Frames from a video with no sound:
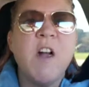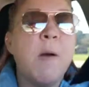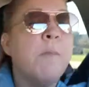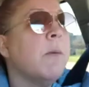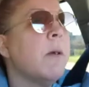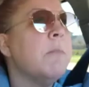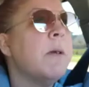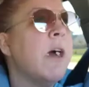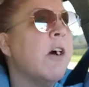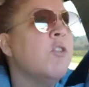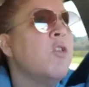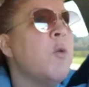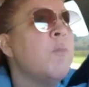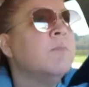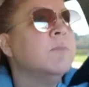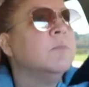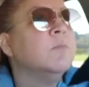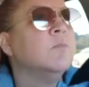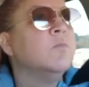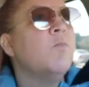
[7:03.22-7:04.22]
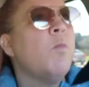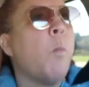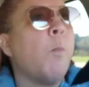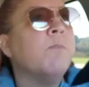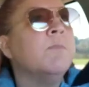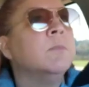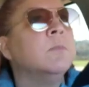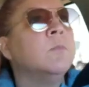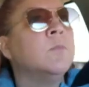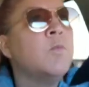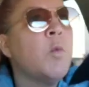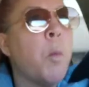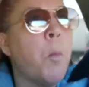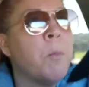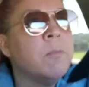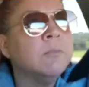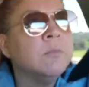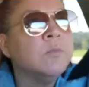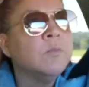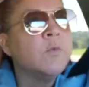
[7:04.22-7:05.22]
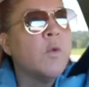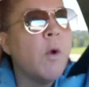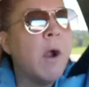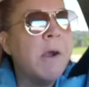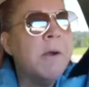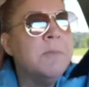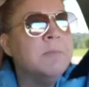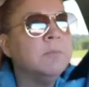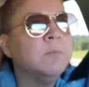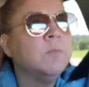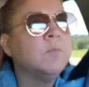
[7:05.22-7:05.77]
that in my mouth. Mm. Right?